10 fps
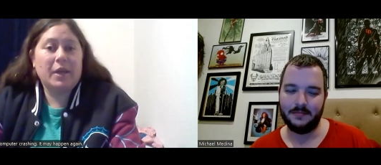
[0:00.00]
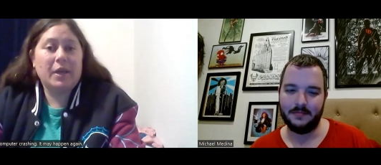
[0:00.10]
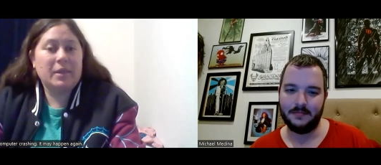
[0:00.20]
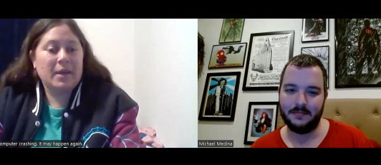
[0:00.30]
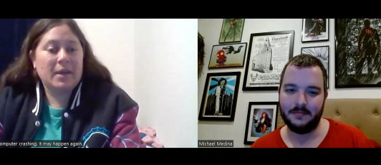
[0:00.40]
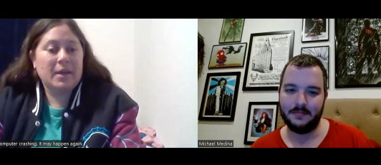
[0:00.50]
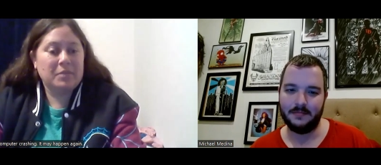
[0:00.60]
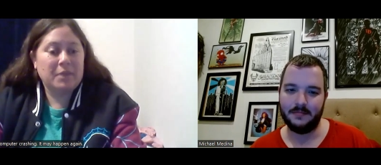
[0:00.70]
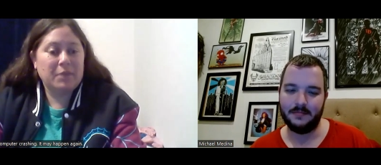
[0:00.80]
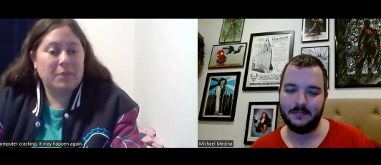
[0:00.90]
Speaker 1: glad that,
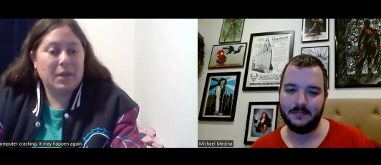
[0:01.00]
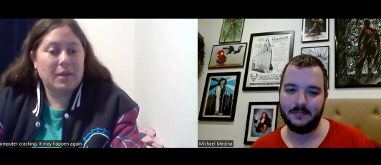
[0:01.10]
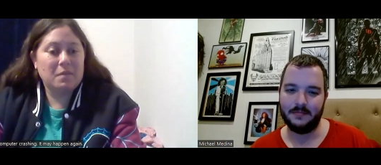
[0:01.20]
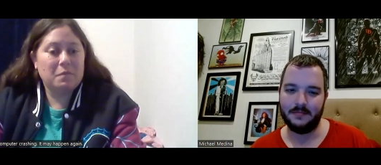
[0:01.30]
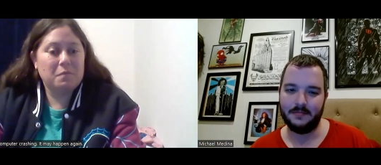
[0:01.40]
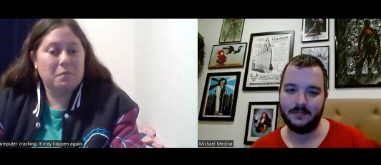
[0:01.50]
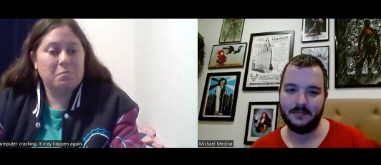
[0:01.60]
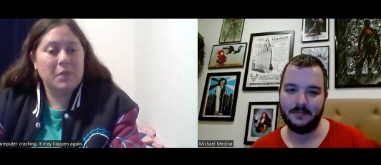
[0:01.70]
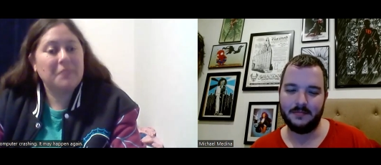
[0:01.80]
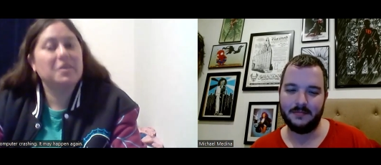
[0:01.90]
that we have
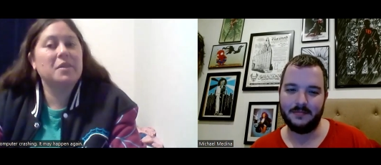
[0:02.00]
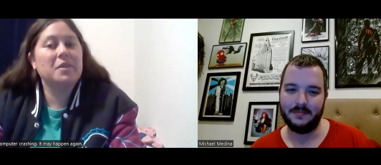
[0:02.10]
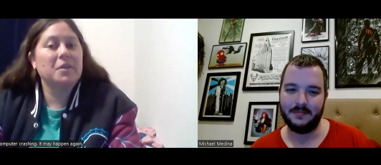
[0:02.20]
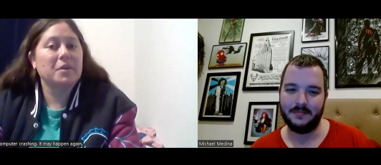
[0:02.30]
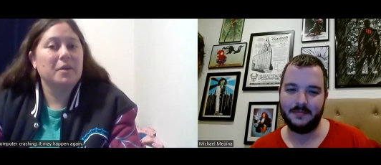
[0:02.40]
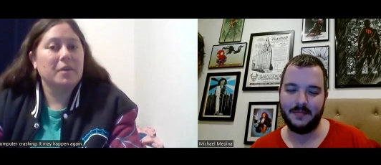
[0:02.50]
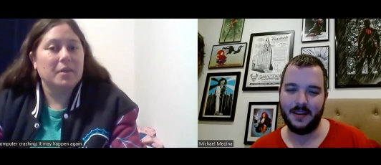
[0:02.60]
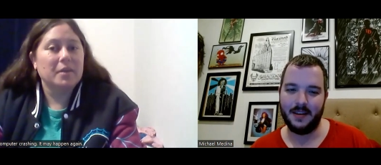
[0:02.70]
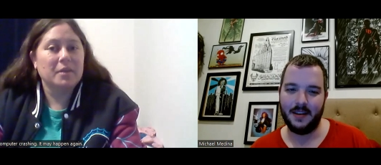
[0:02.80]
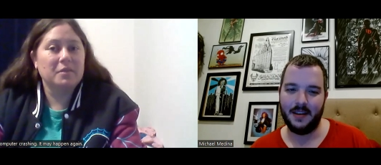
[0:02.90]
less than a year
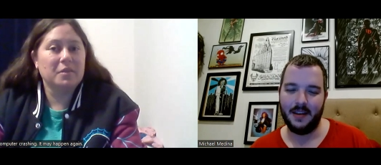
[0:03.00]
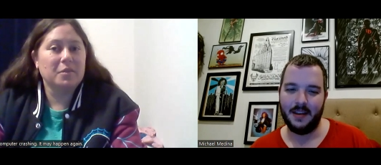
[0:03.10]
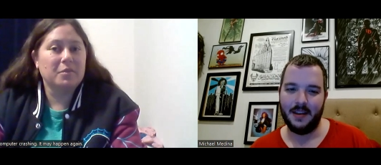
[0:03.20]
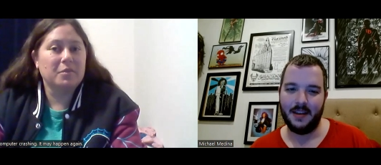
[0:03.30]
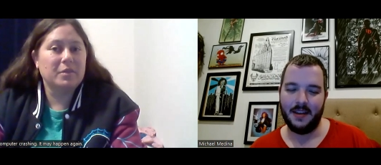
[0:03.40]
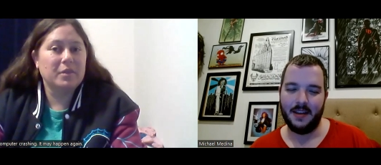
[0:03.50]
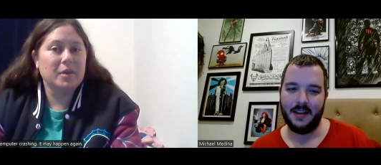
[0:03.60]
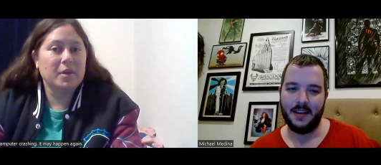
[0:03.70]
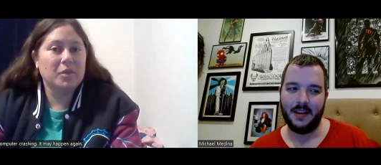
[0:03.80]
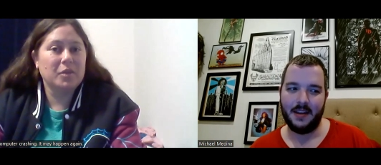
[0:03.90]
until
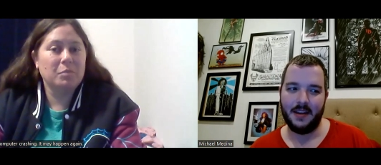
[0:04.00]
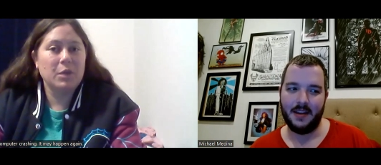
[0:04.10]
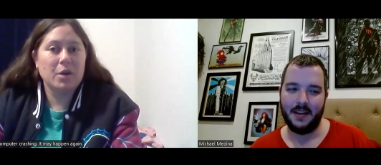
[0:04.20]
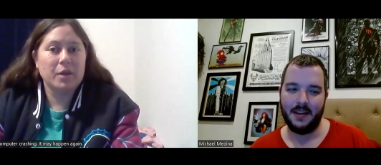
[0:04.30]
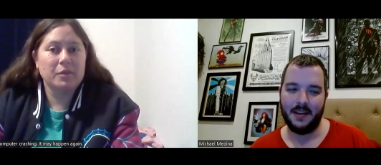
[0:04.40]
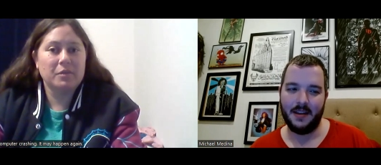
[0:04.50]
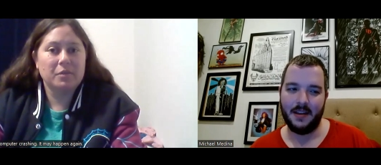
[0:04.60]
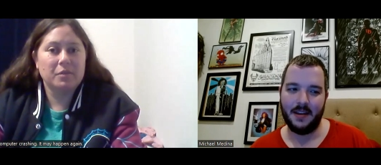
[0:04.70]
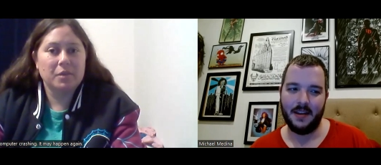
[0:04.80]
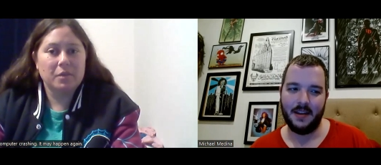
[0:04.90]
uh, Beyond
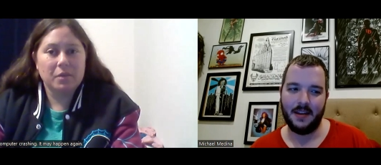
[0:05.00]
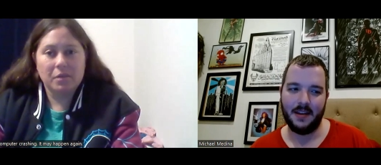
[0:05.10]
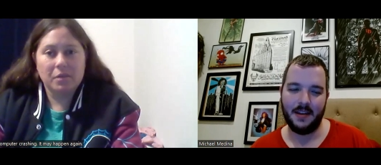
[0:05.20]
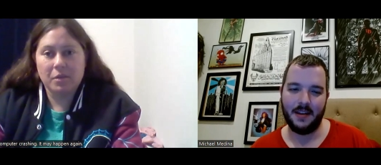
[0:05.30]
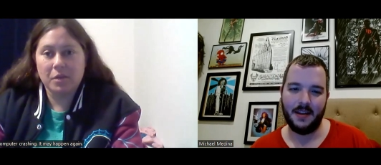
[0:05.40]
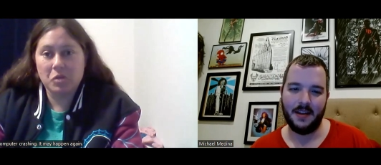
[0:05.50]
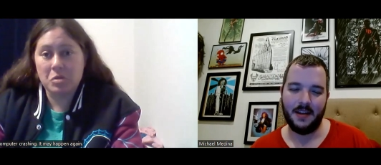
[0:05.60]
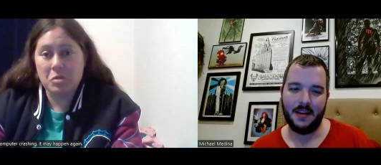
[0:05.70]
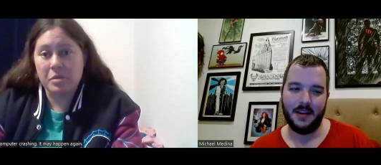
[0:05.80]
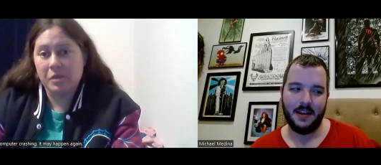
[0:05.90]
The,
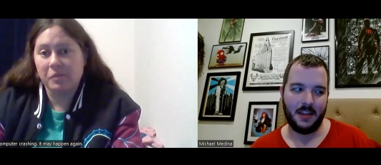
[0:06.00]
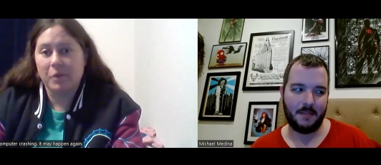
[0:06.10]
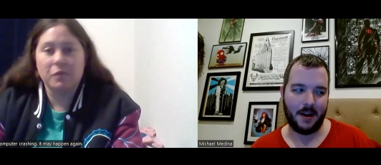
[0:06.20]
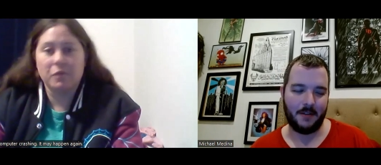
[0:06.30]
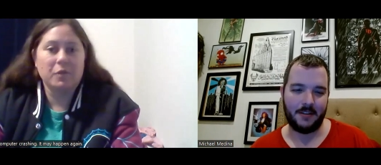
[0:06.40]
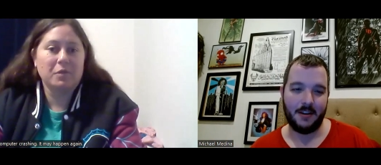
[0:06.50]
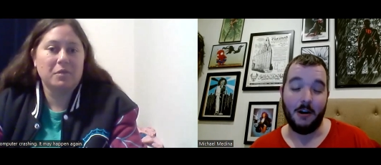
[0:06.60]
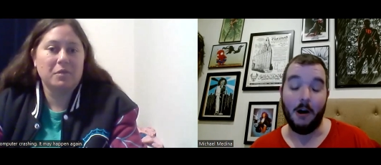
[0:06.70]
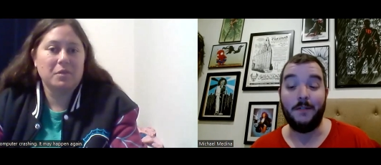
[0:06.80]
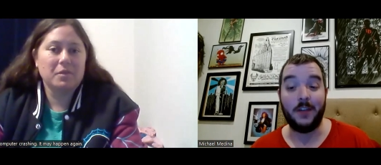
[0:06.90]
the
Speaker 2: Spider-Verse.
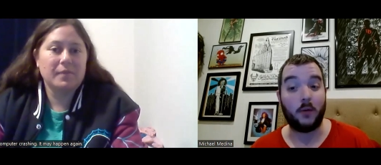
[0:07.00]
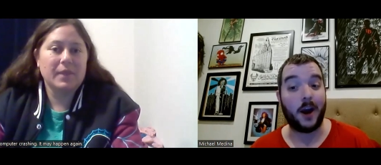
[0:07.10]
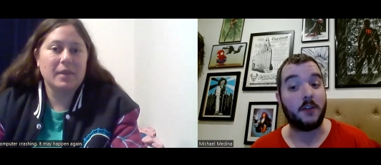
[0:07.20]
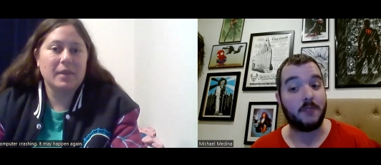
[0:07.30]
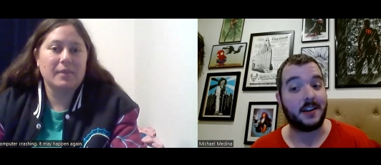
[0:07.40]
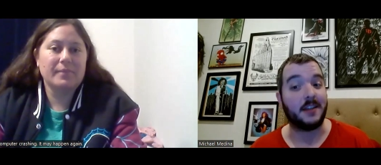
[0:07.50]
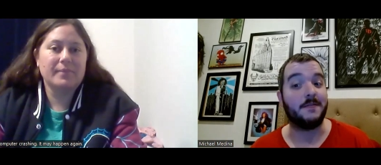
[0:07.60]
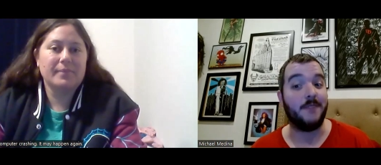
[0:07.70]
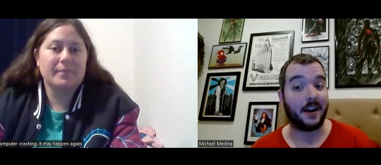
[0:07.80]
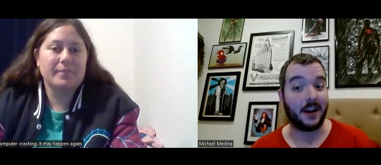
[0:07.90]
Hopefully the writer's strike
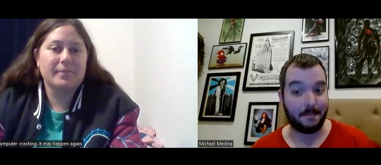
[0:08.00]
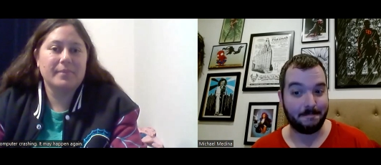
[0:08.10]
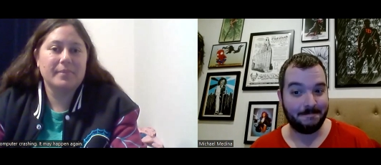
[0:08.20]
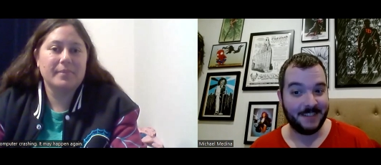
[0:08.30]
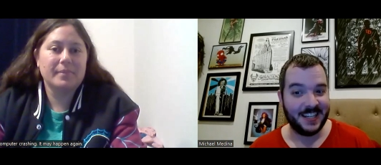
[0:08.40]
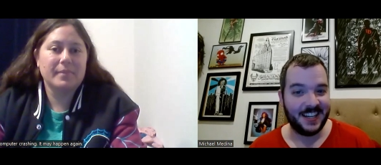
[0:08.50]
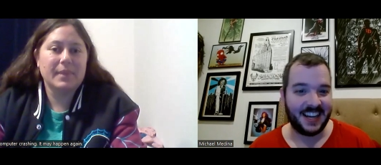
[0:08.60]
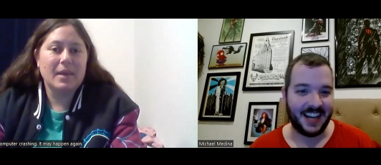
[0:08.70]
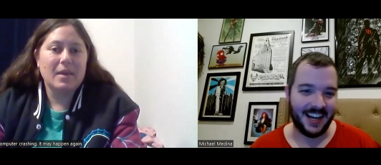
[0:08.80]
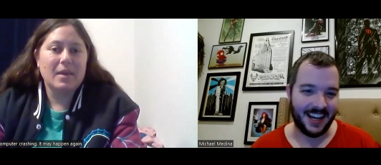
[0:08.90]
doesn't fuck it up.
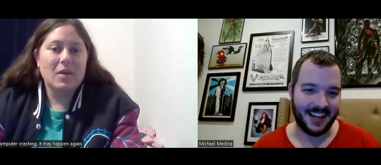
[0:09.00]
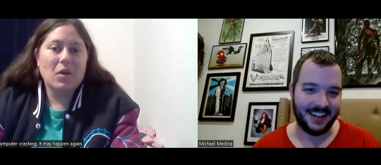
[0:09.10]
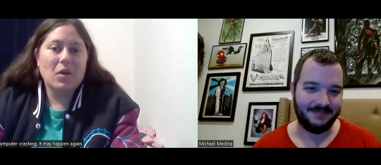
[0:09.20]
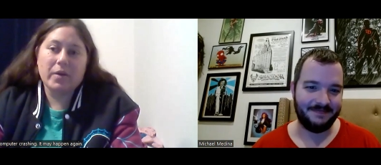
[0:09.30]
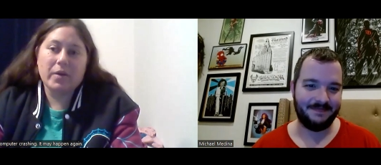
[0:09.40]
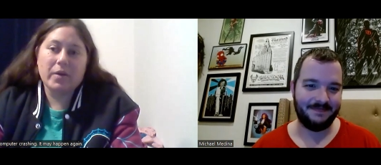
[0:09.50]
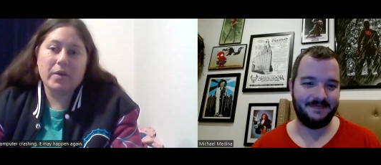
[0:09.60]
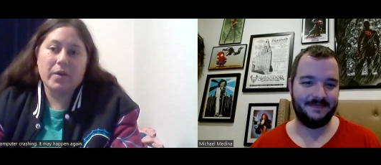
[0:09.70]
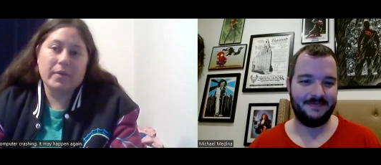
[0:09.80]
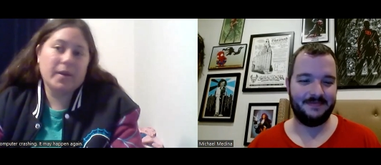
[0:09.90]
Uh,
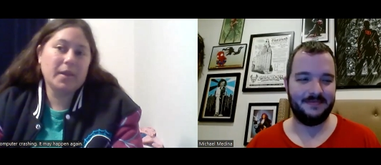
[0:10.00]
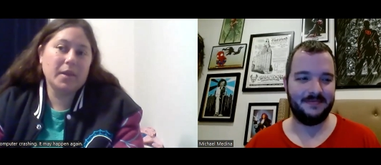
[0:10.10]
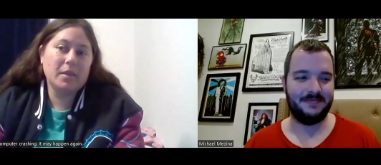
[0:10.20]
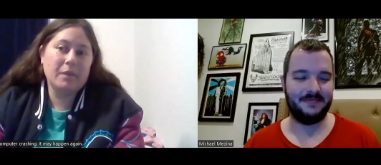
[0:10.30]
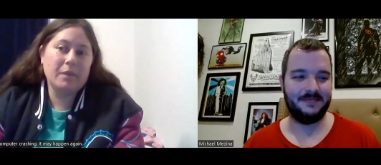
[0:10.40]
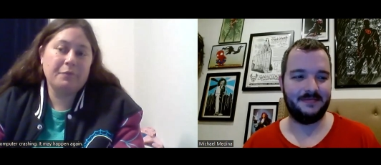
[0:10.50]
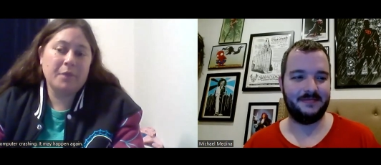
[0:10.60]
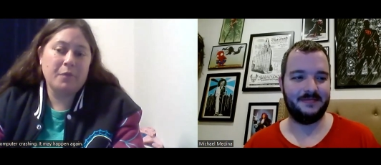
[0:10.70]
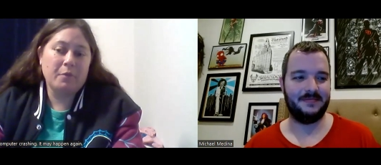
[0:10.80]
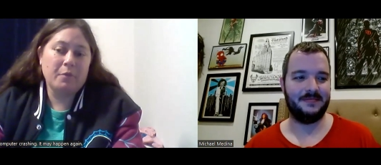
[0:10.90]
Speaker 1: well, uh, they've,
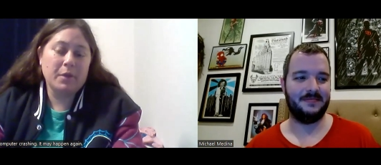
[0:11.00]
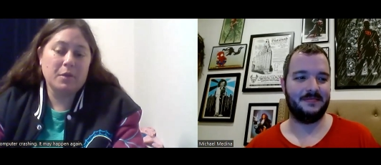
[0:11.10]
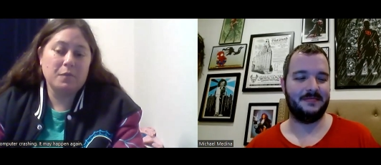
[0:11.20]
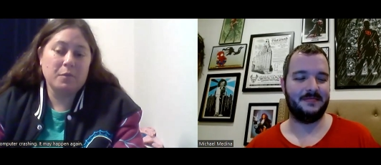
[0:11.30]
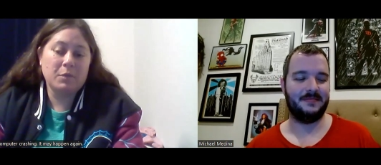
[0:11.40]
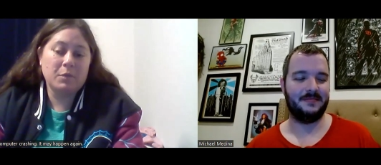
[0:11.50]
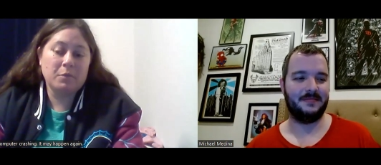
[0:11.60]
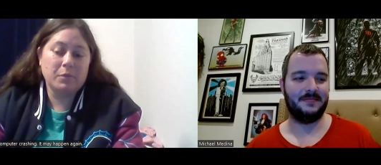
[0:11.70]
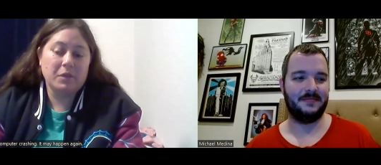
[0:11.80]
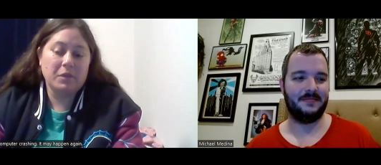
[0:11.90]
they've already confirmed the release